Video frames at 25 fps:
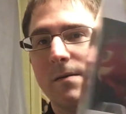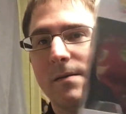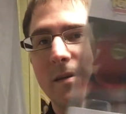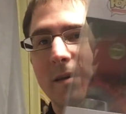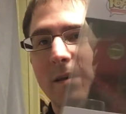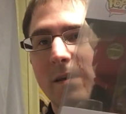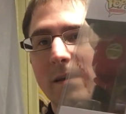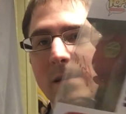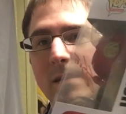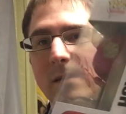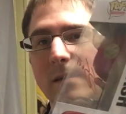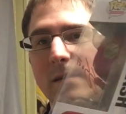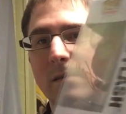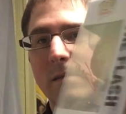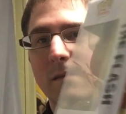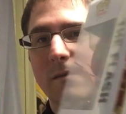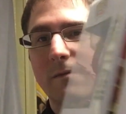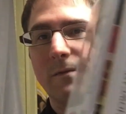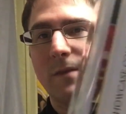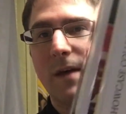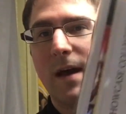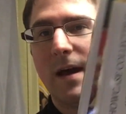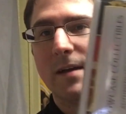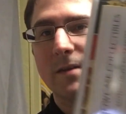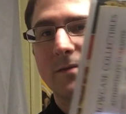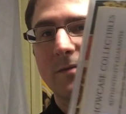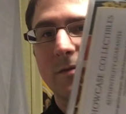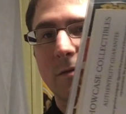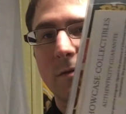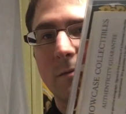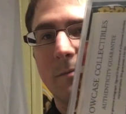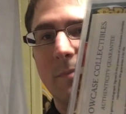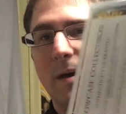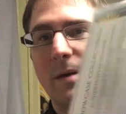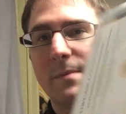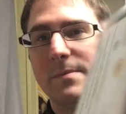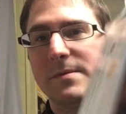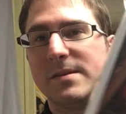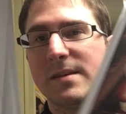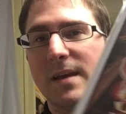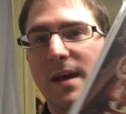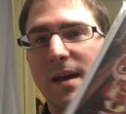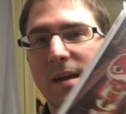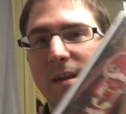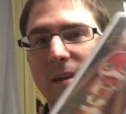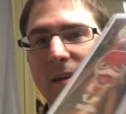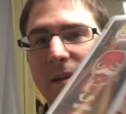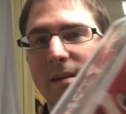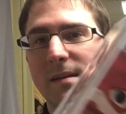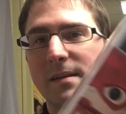the Flash Funko Pops
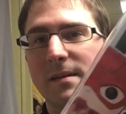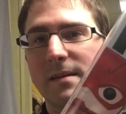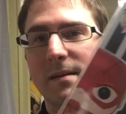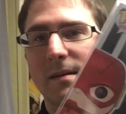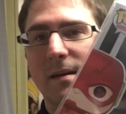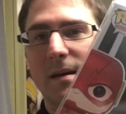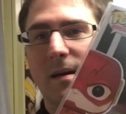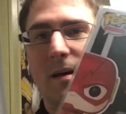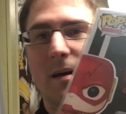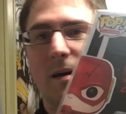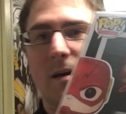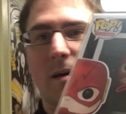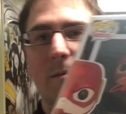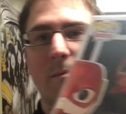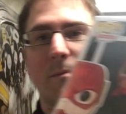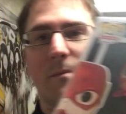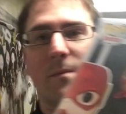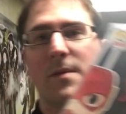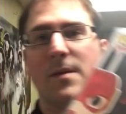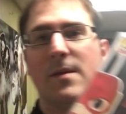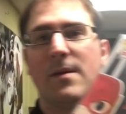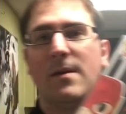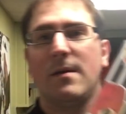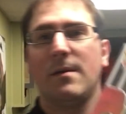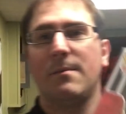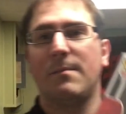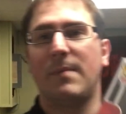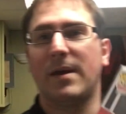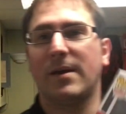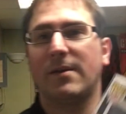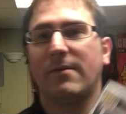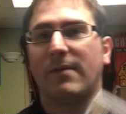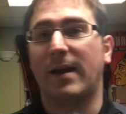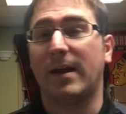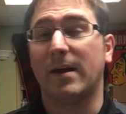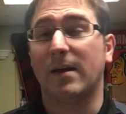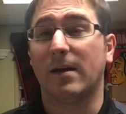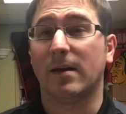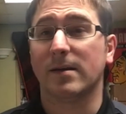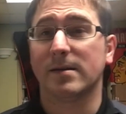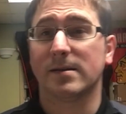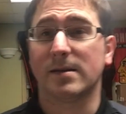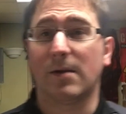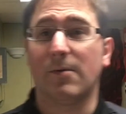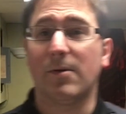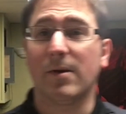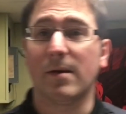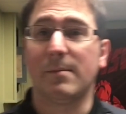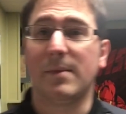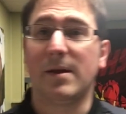signed by Grant Gustin.
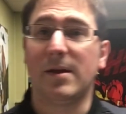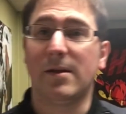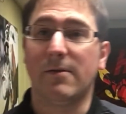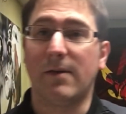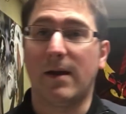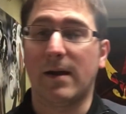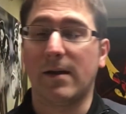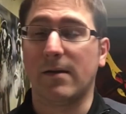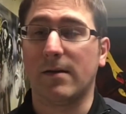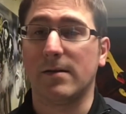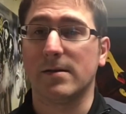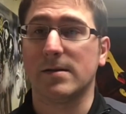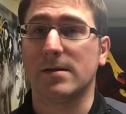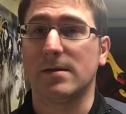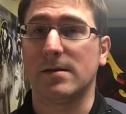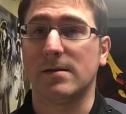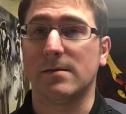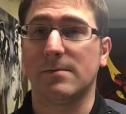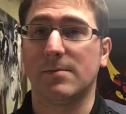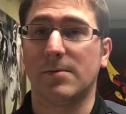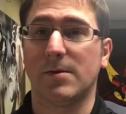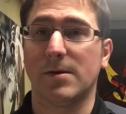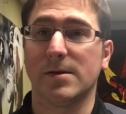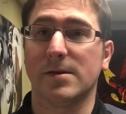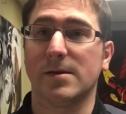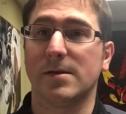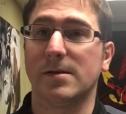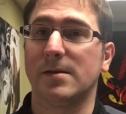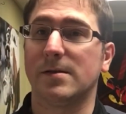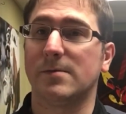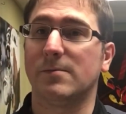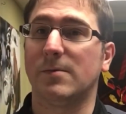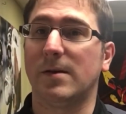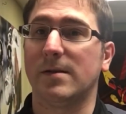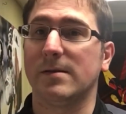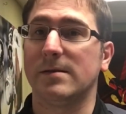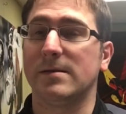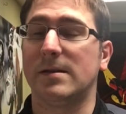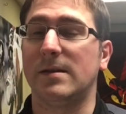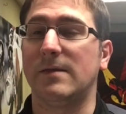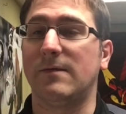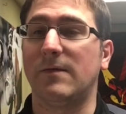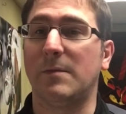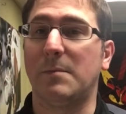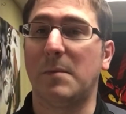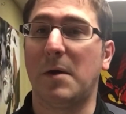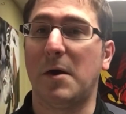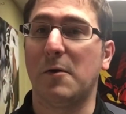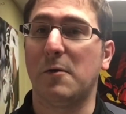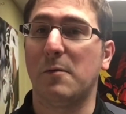I want to meet Grant Gustin in person as well as Stephen
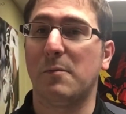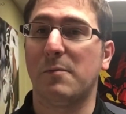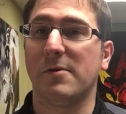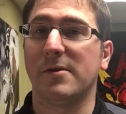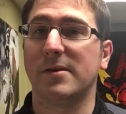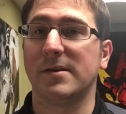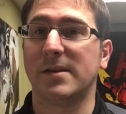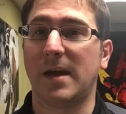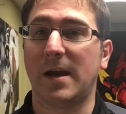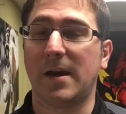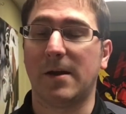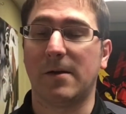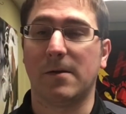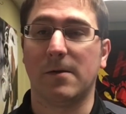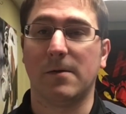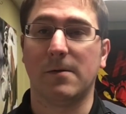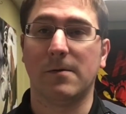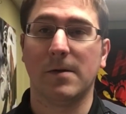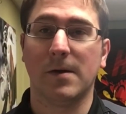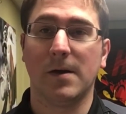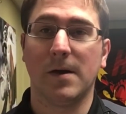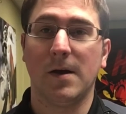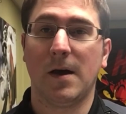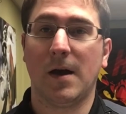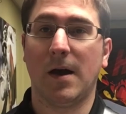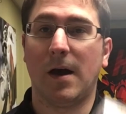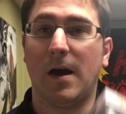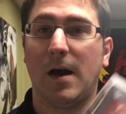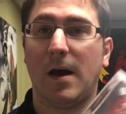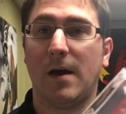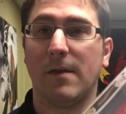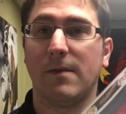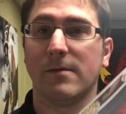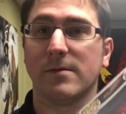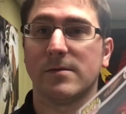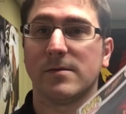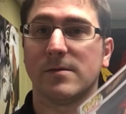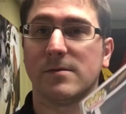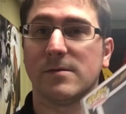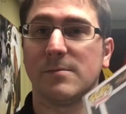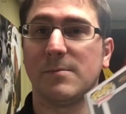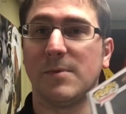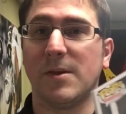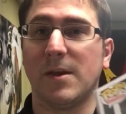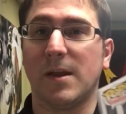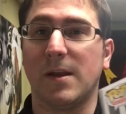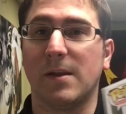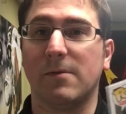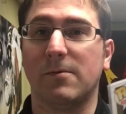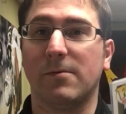Amell, who plays Arrow. Those ones would be
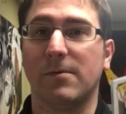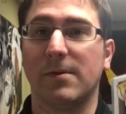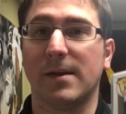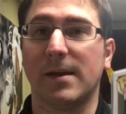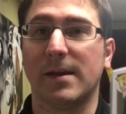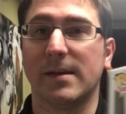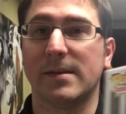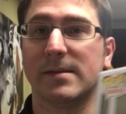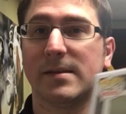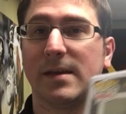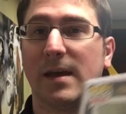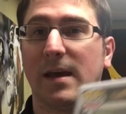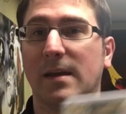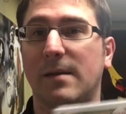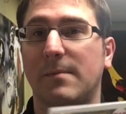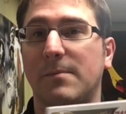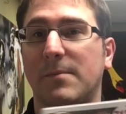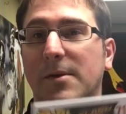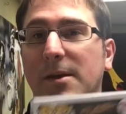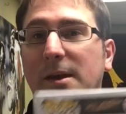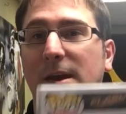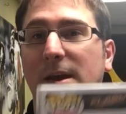kind of cool to get signed. But